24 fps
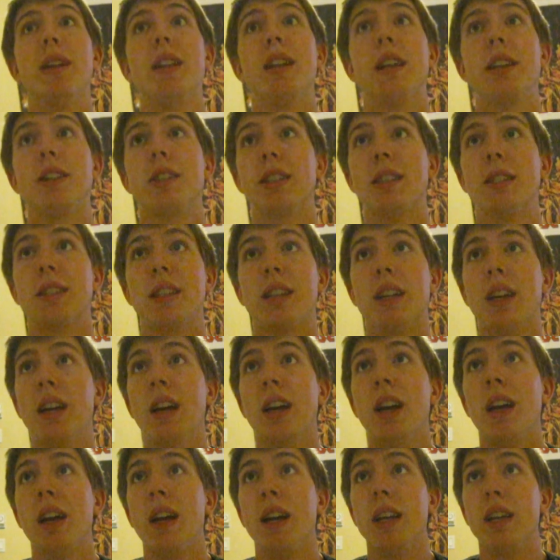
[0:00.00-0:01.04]
And that just,
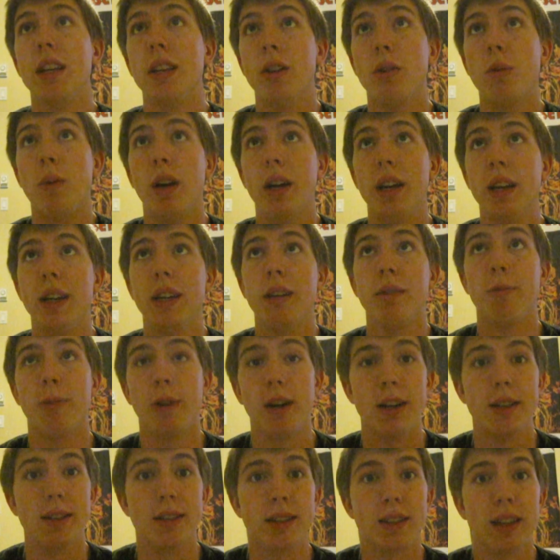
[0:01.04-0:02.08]
you know what, it
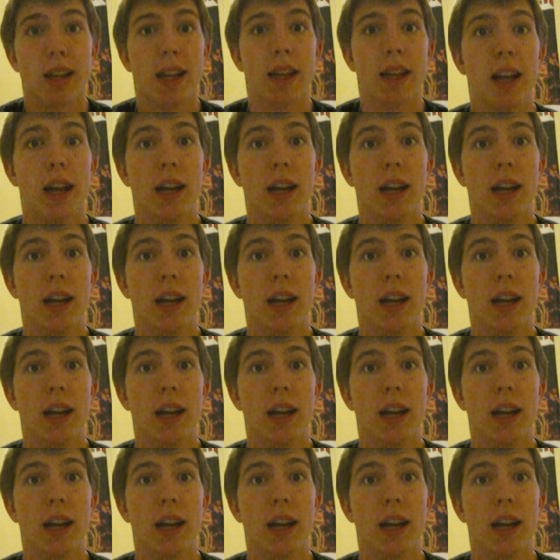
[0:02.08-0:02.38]
was,